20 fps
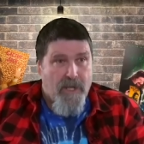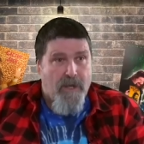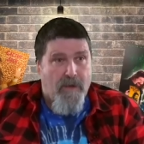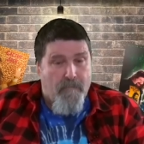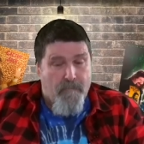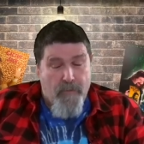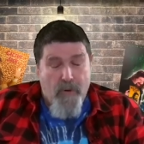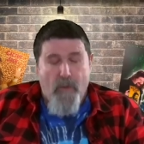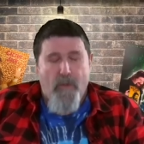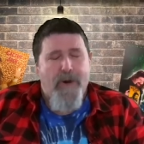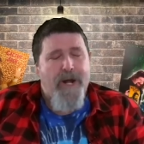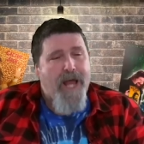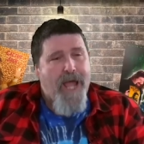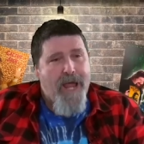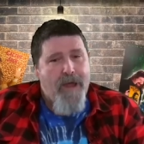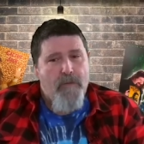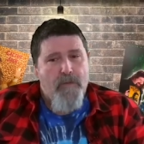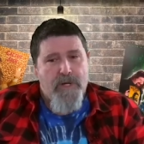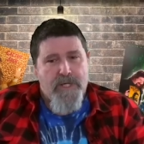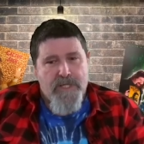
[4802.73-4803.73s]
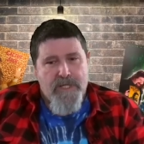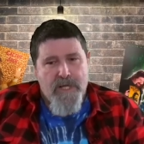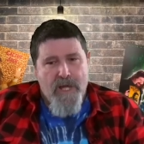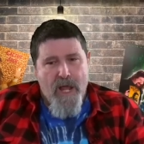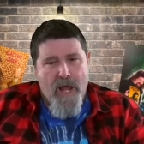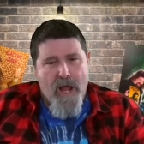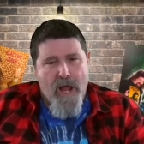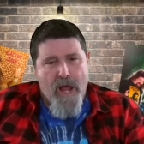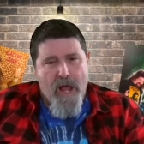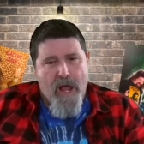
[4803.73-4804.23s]
But when I was,
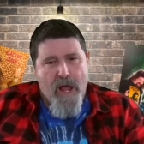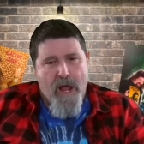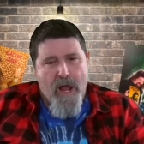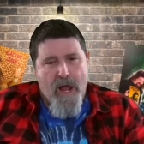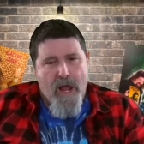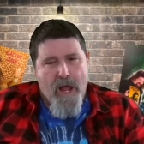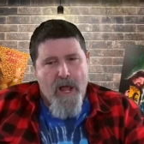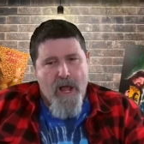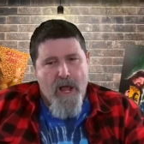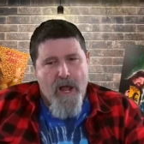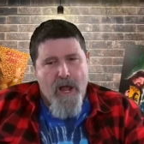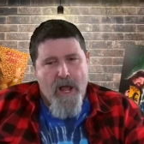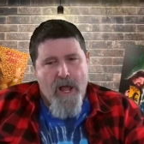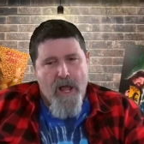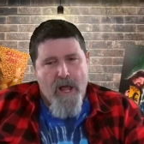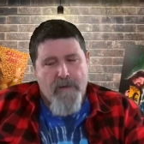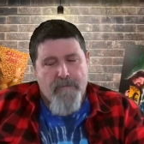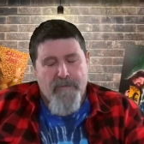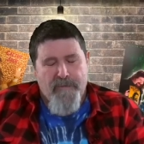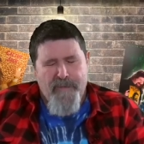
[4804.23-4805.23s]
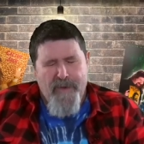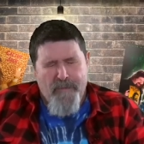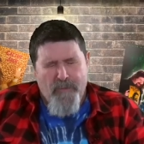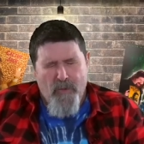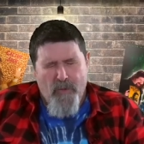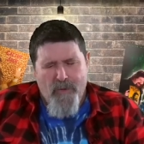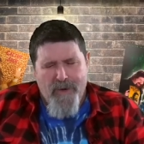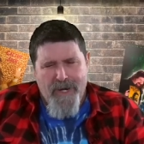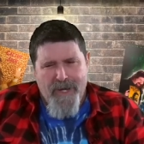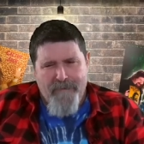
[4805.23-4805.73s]
uh, I remember
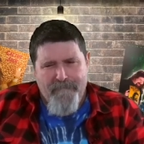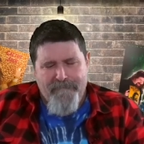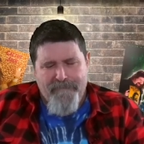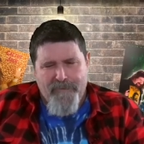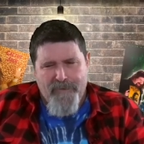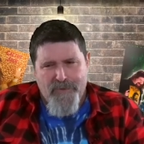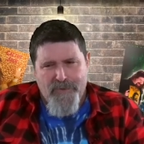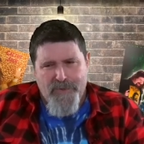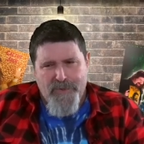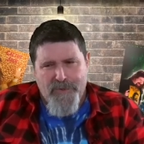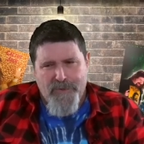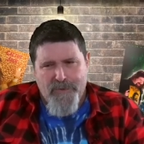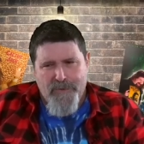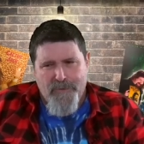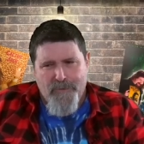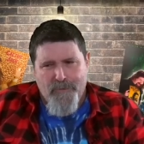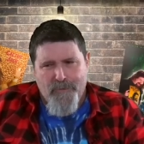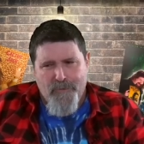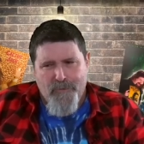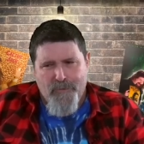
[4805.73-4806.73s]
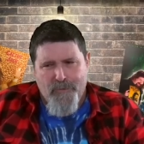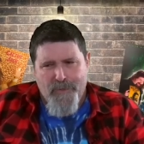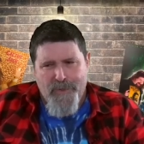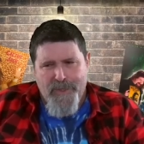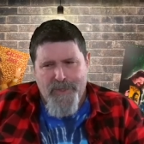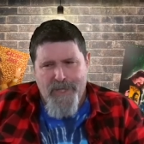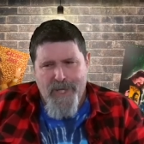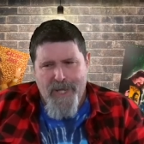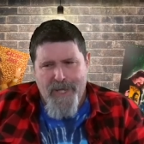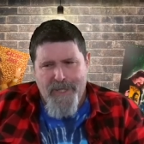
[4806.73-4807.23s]
when I first,
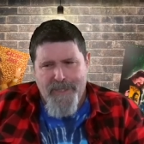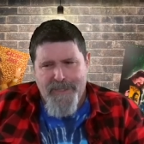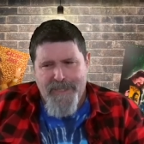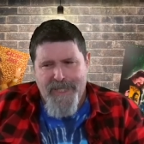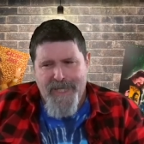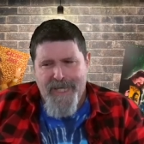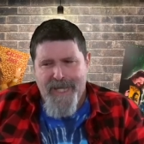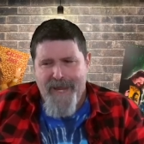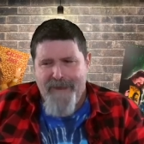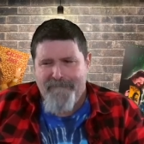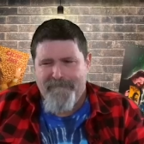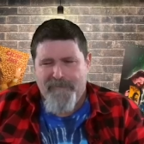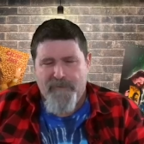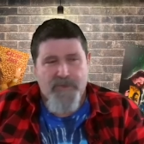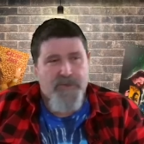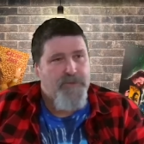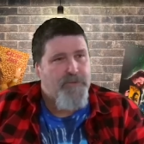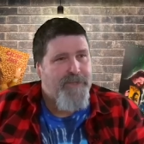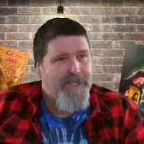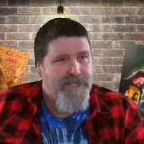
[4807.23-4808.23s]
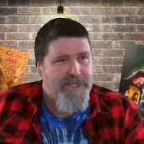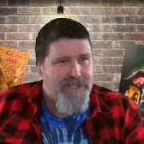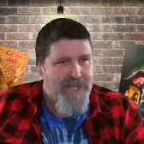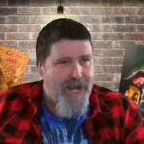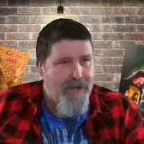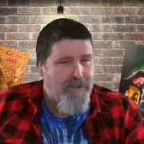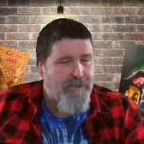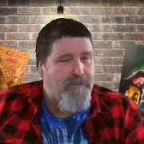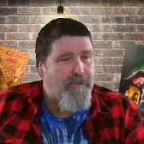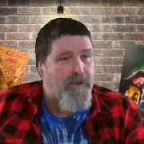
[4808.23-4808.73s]
when uh, TNA first reached
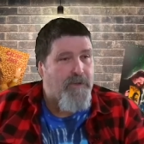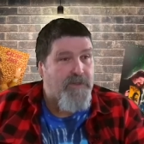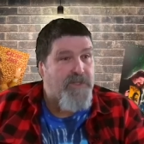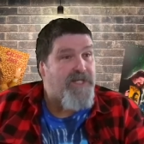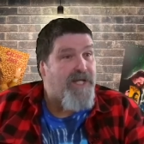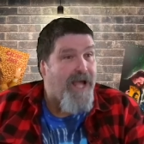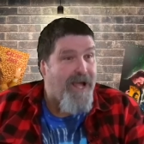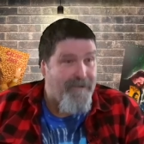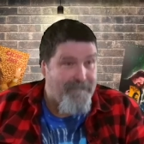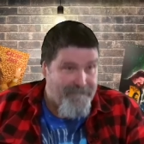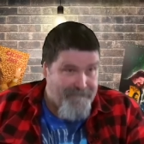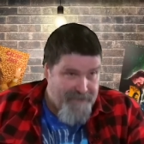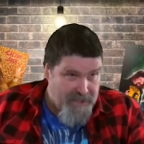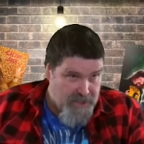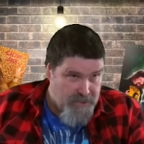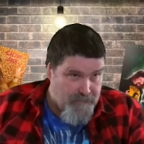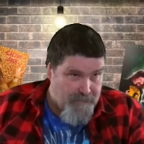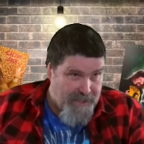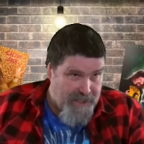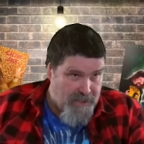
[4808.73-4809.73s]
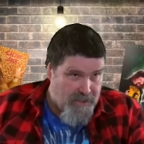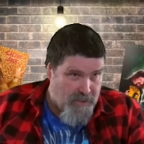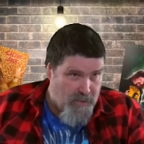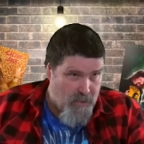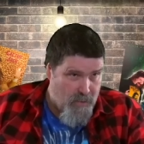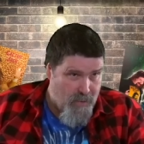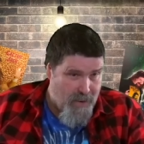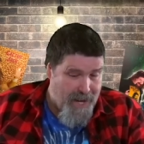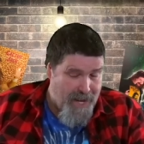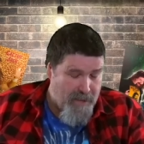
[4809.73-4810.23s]
out to me, it was Scott Fishman,
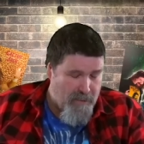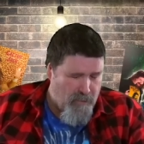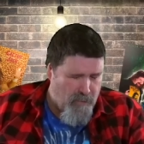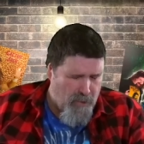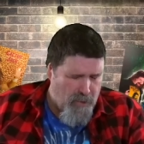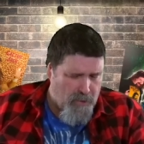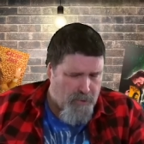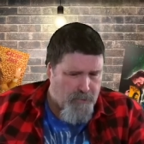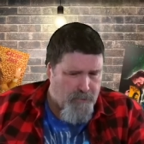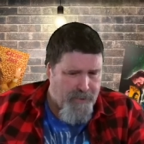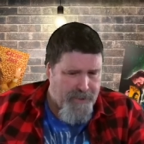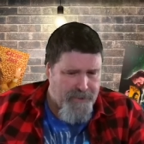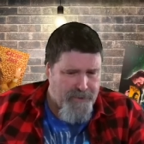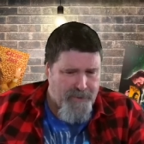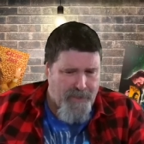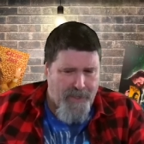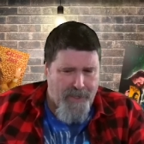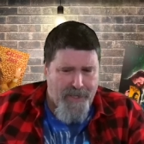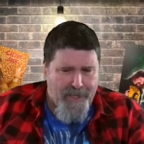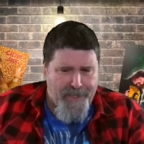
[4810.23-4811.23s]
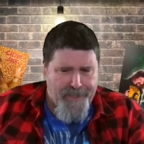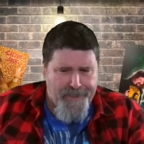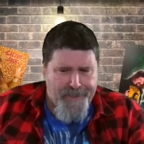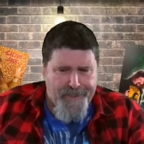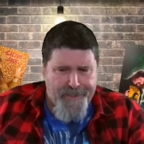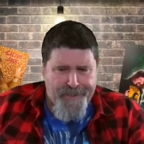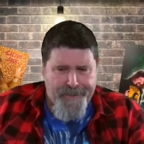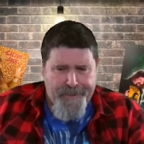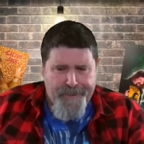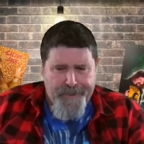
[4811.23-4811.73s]
who I had worked with on
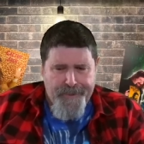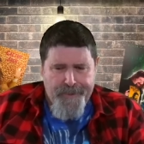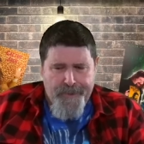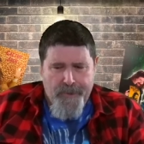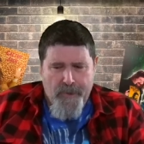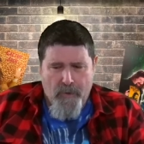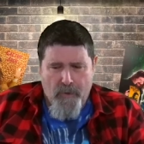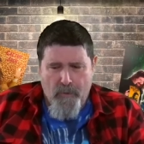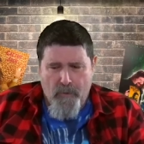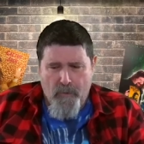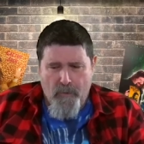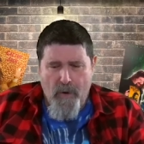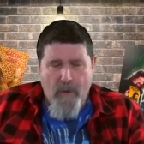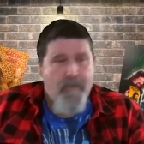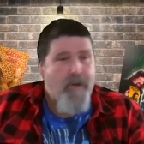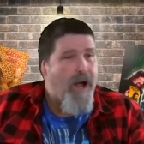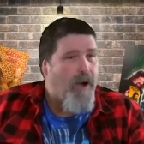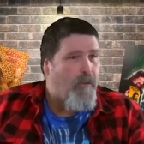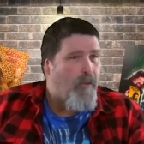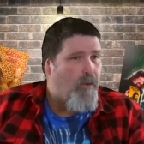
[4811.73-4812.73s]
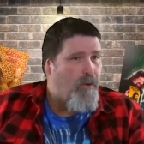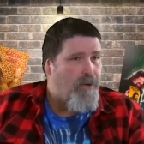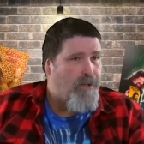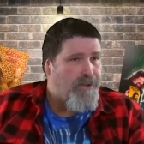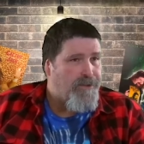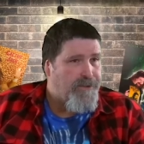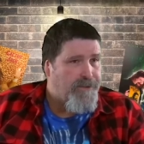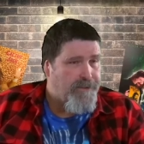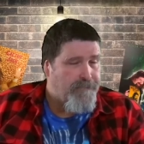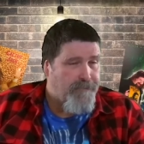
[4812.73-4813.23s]
uh, Robot
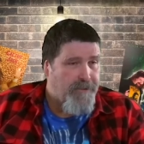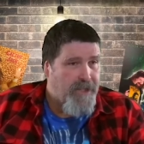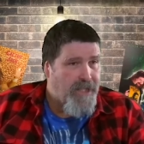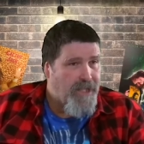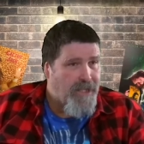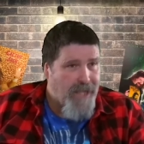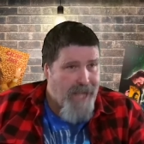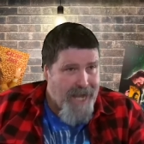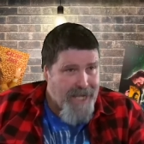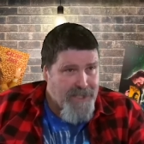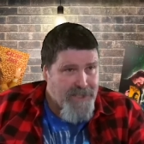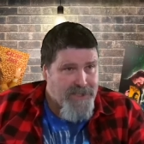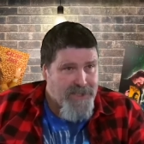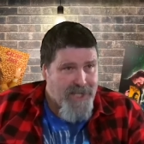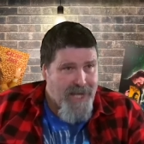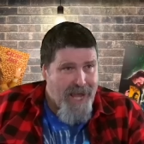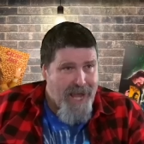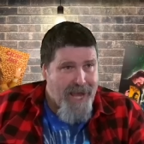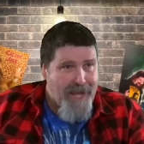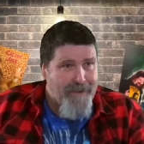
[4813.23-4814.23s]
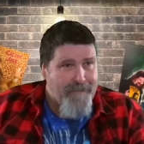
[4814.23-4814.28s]
Wars, and really liked Scott.